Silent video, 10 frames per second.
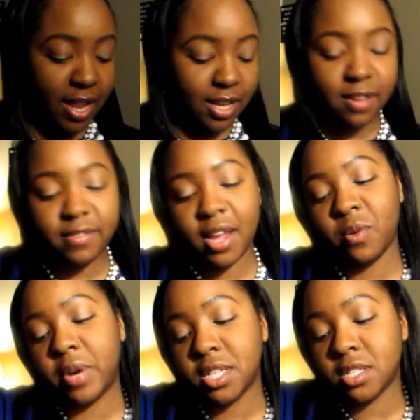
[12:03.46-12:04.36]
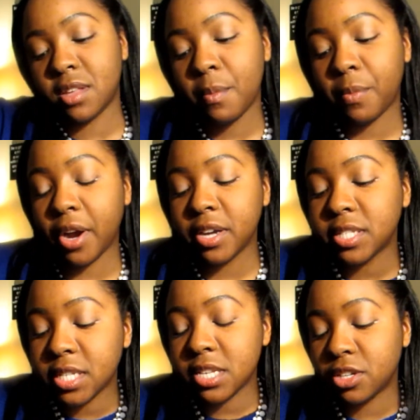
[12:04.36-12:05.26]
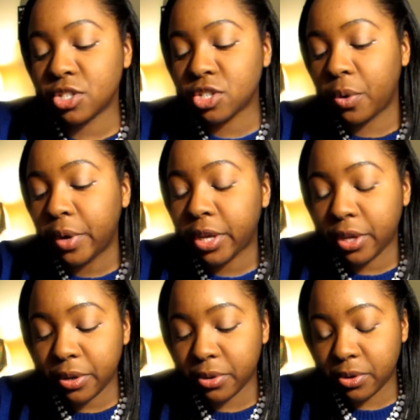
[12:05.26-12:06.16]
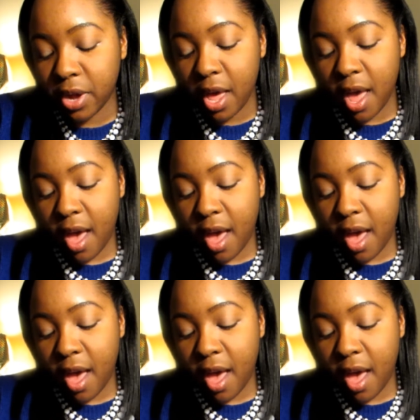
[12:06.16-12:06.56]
I love 9 West purses. They're so cute.